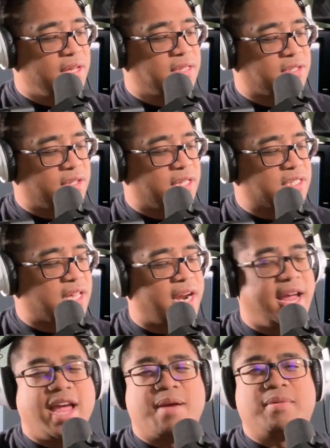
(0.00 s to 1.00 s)
So there's a lot
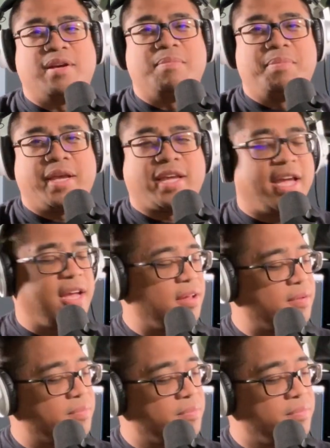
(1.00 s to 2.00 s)
of hammer and
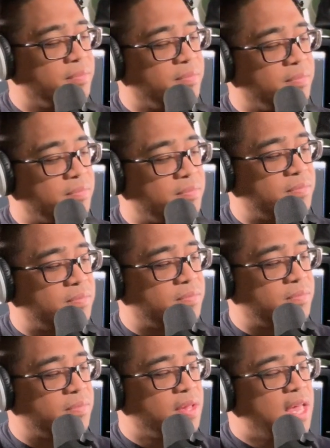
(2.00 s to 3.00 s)
picking.
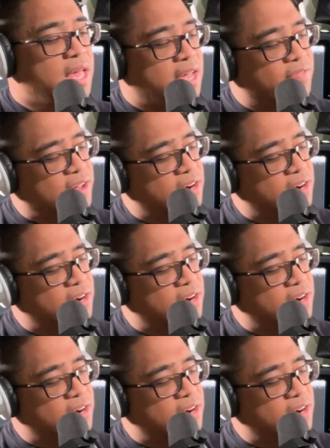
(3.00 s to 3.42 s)
If